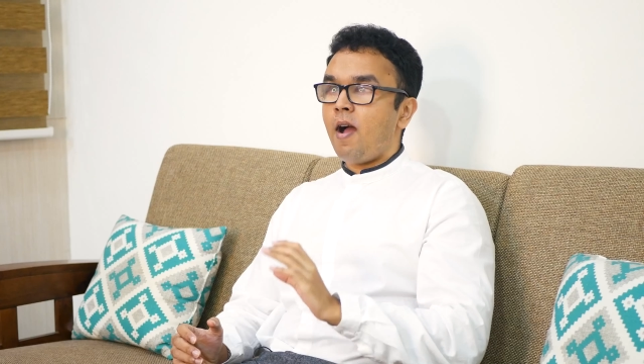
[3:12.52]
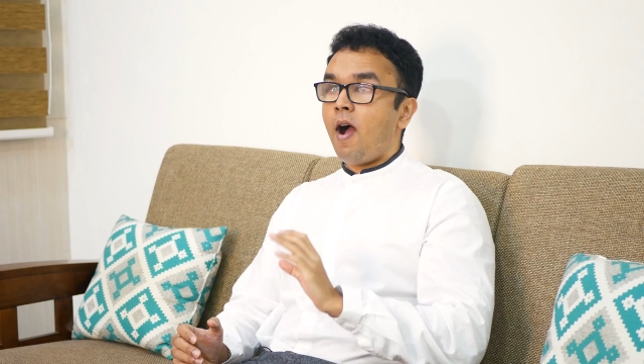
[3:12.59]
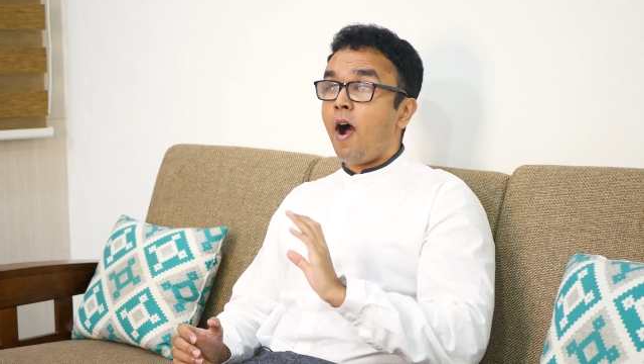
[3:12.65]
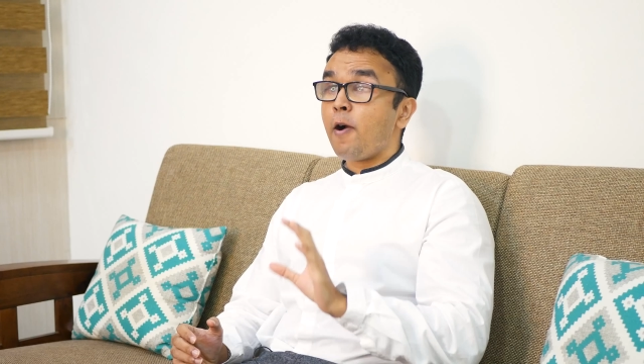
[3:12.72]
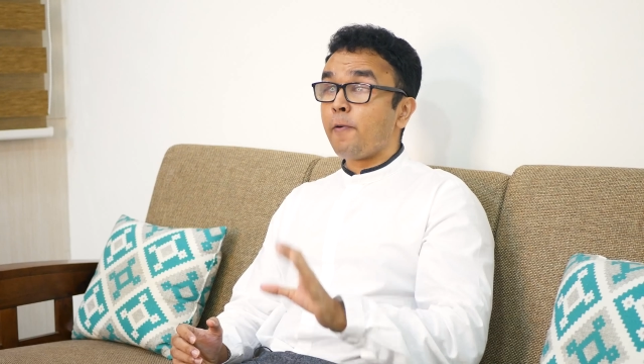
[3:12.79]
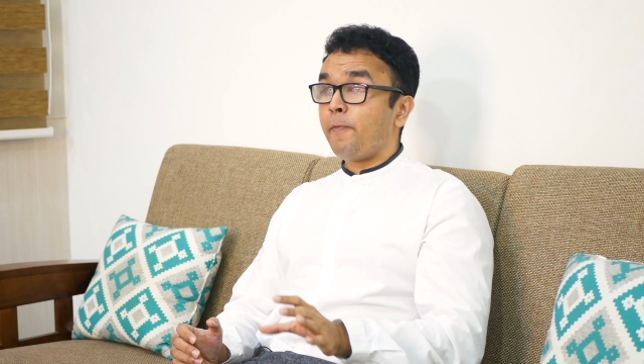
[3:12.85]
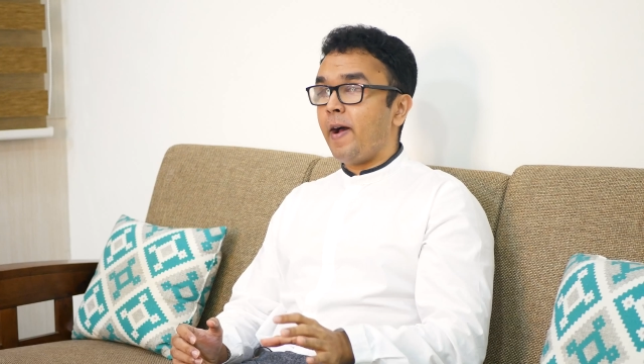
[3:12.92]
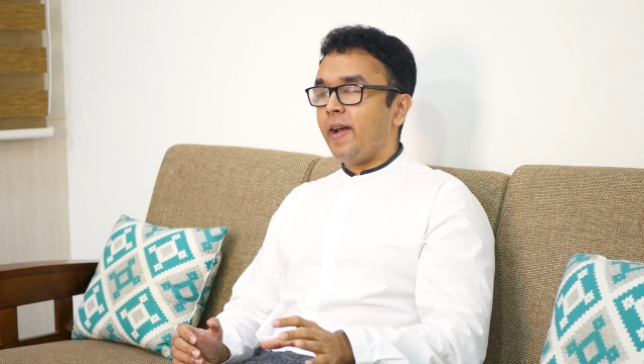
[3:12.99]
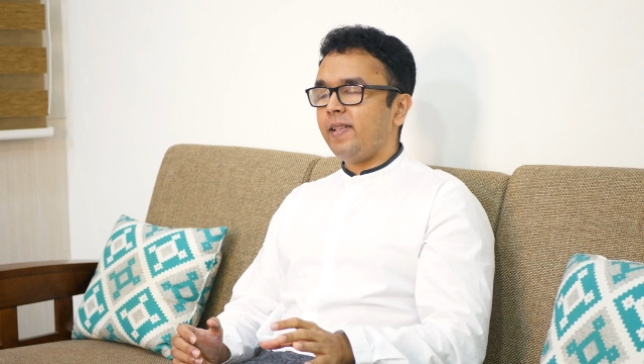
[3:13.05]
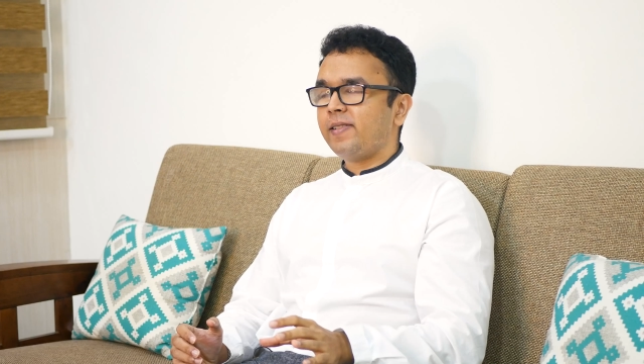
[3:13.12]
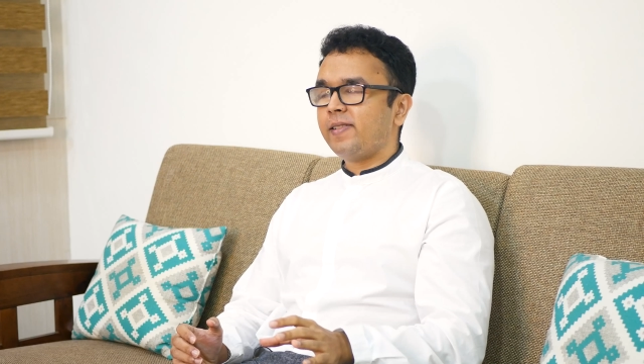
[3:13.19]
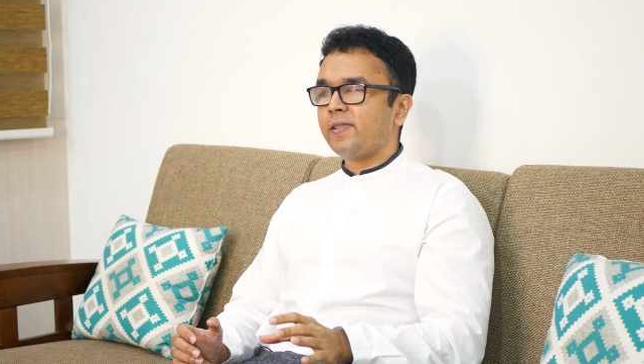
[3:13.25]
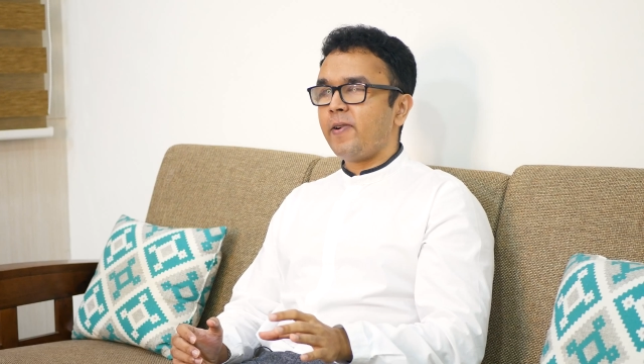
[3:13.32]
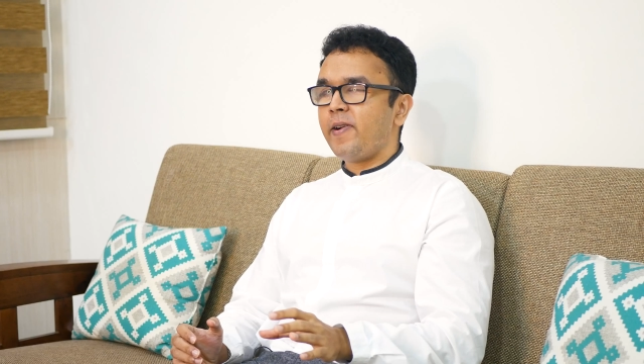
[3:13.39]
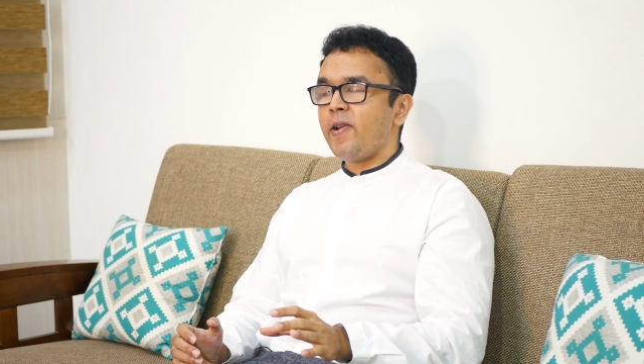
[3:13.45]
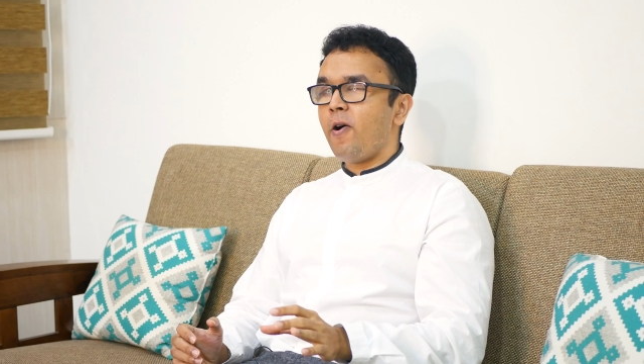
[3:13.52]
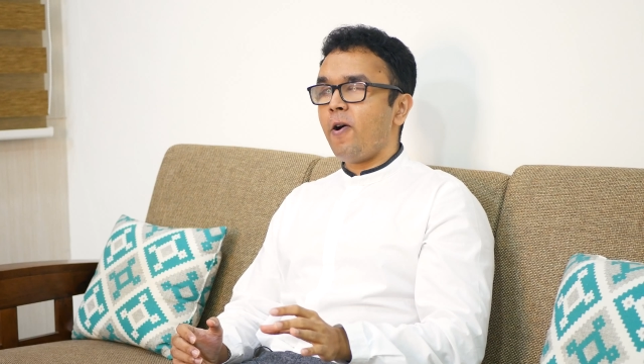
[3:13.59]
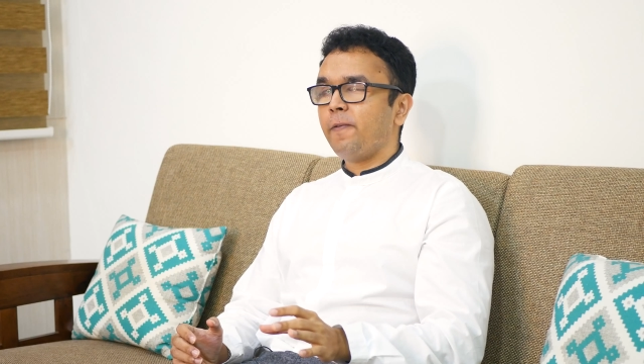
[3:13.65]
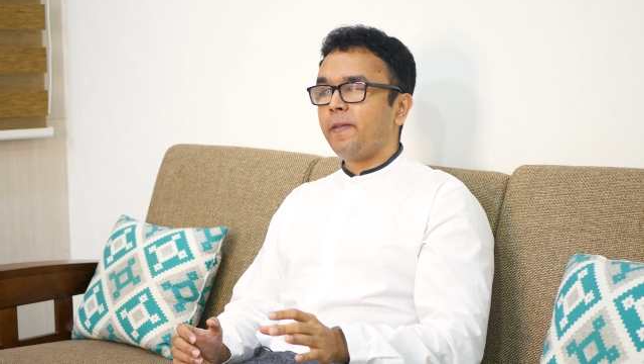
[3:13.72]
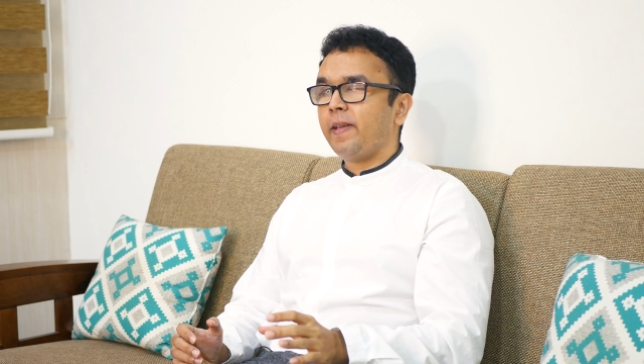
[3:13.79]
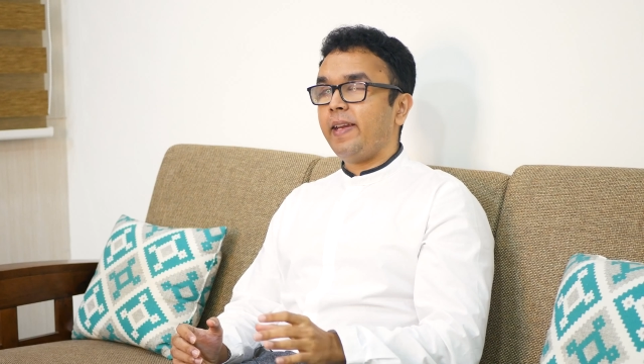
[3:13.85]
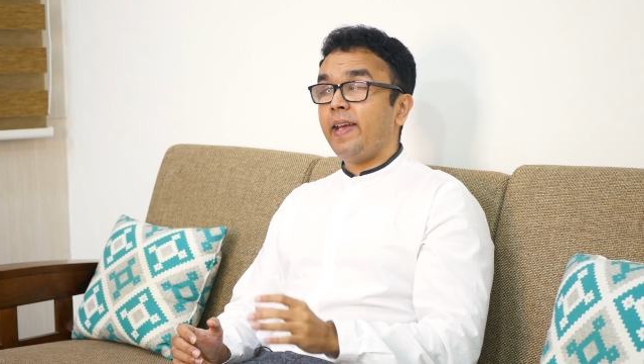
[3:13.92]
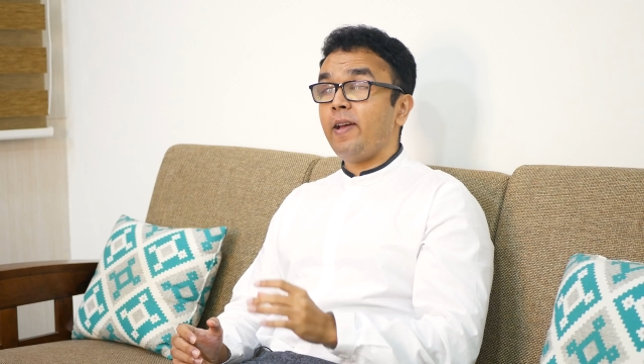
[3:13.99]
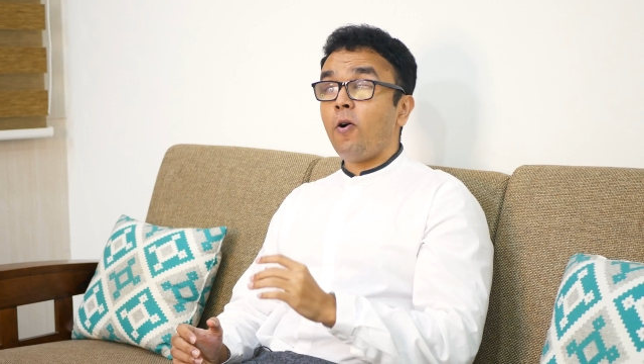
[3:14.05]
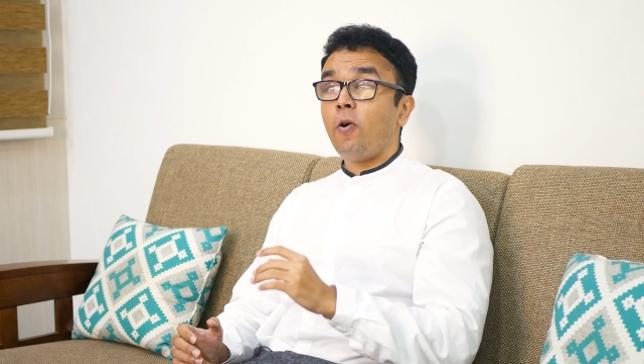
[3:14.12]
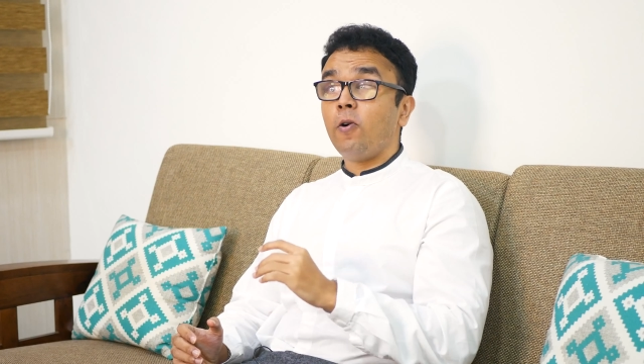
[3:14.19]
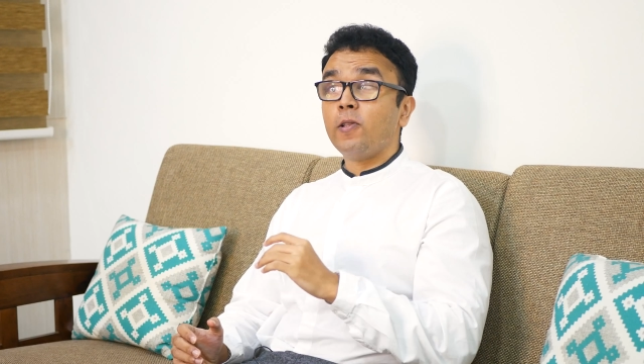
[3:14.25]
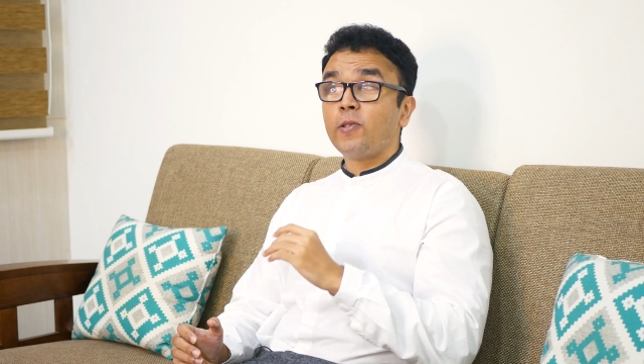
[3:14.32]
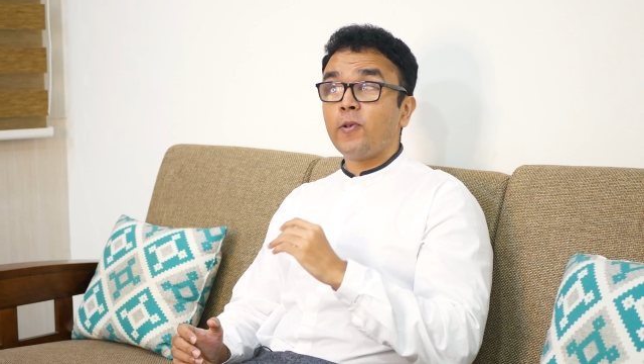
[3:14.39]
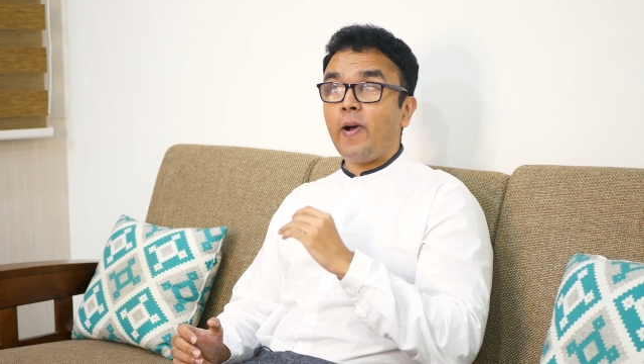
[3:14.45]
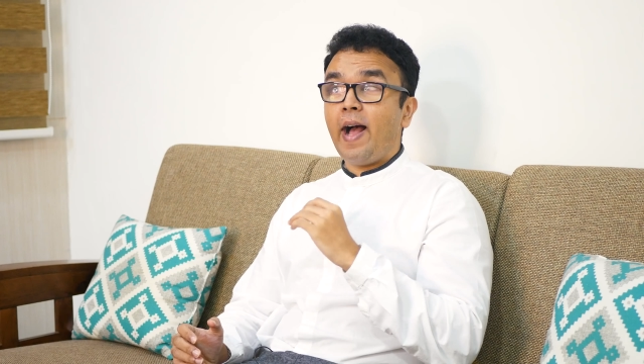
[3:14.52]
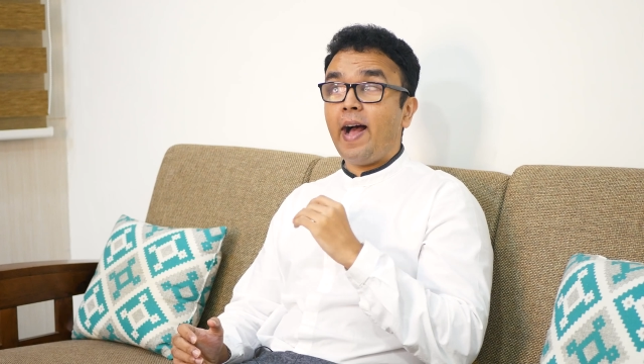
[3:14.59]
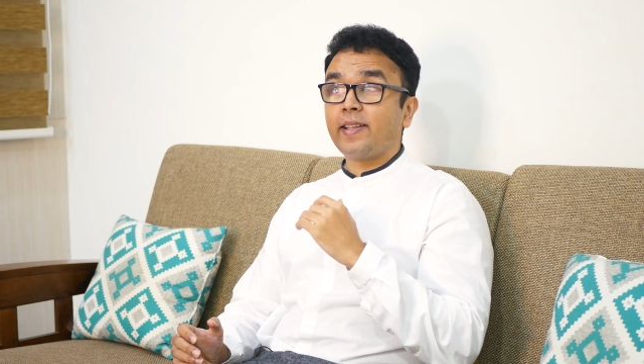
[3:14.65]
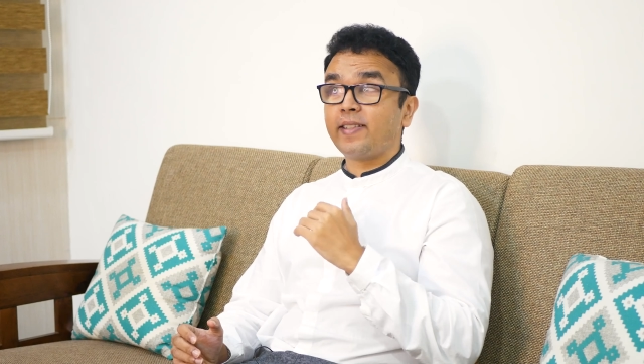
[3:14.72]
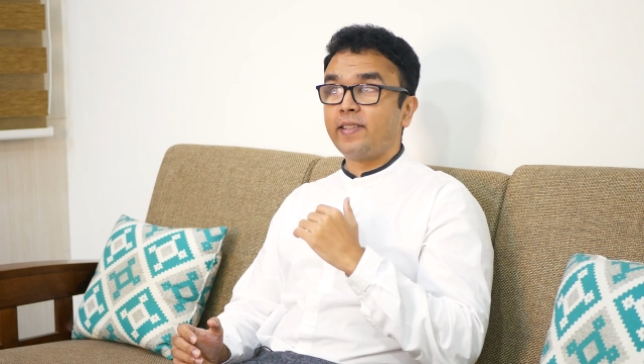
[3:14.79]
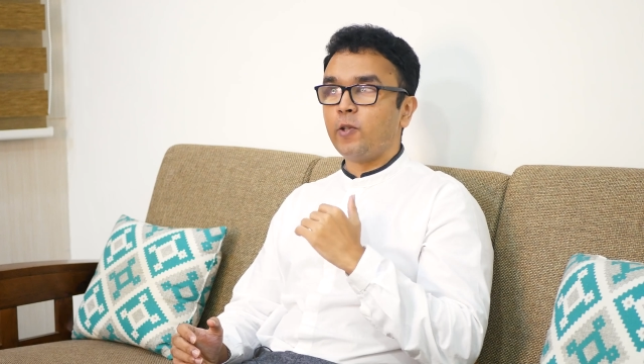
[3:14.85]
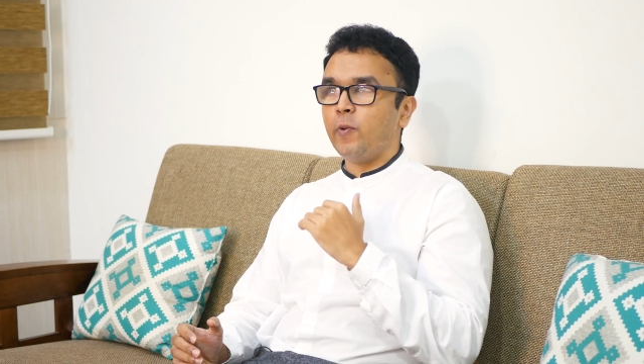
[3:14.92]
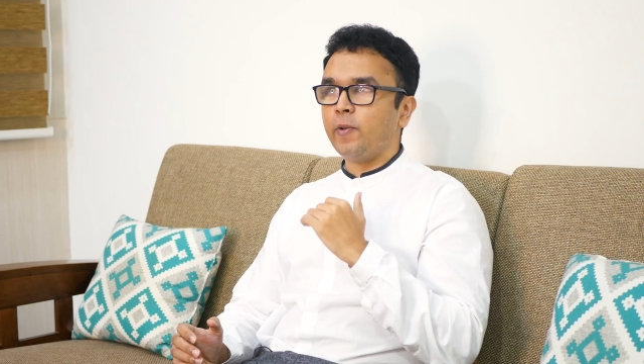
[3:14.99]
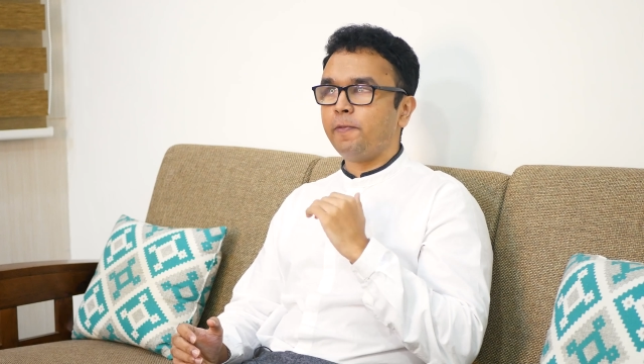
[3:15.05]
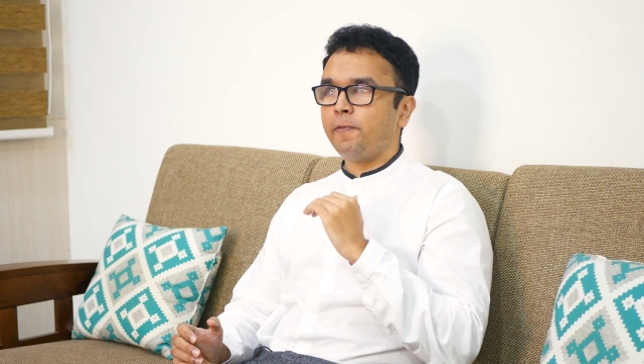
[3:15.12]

Our final story of the day also has to do with